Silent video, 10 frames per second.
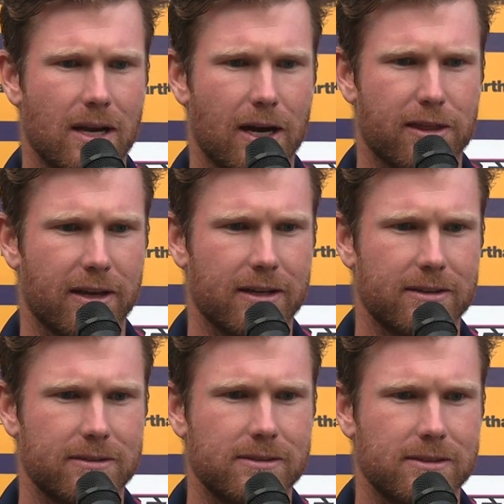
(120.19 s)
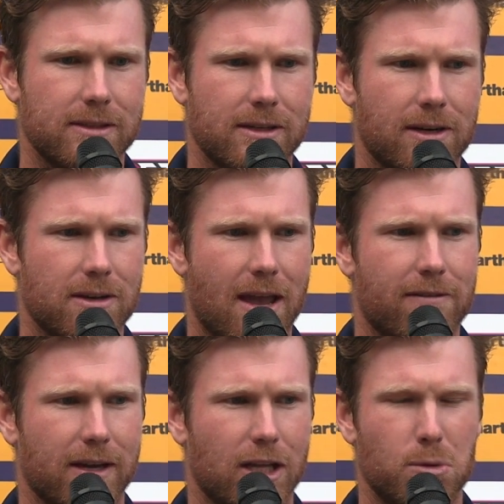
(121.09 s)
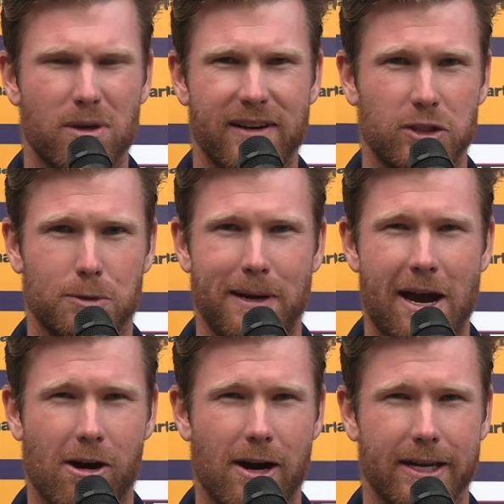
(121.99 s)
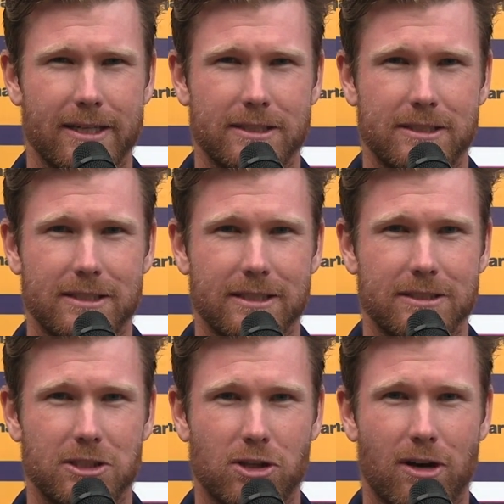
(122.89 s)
I think having a little bit of extra power, I guess, to